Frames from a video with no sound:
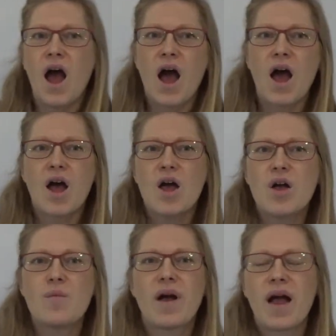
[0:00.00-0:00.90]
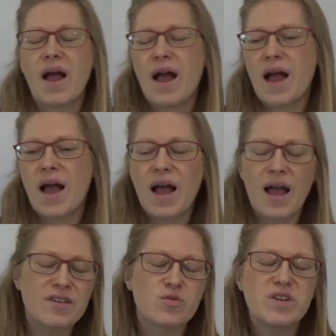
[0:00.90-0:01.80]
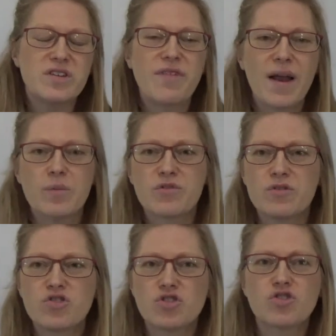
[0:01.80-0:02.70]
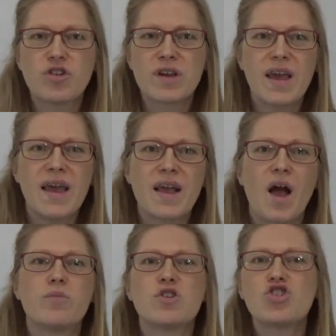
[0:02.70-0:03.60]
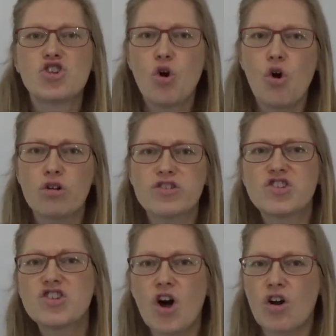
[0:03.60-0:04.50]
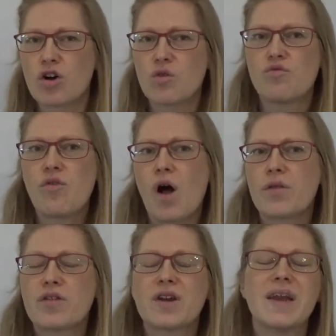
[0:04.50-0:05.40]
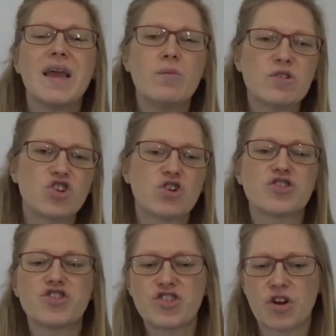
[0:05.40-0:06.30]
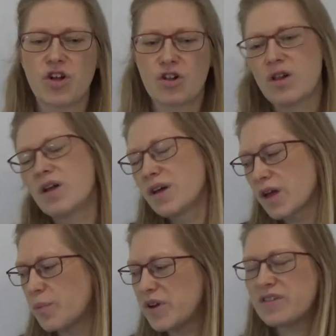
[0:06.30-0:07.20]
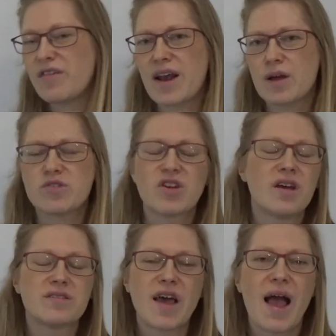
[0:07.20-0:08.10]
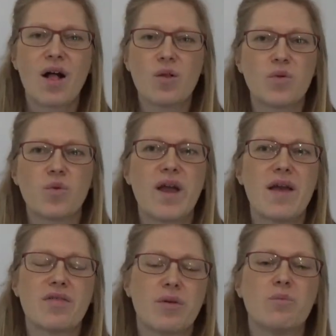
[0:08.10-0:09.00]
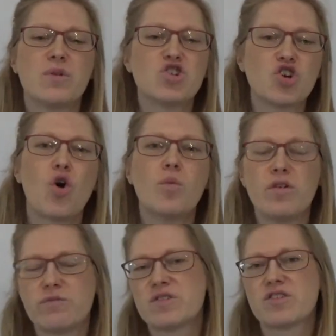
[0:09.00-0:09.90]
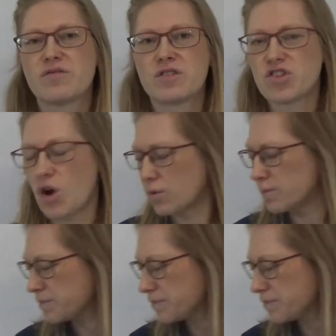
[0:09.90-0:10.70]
As we develop through straw drinking, a mature suck rather than an immature suckle can be developed to help with mature movements of the tongue.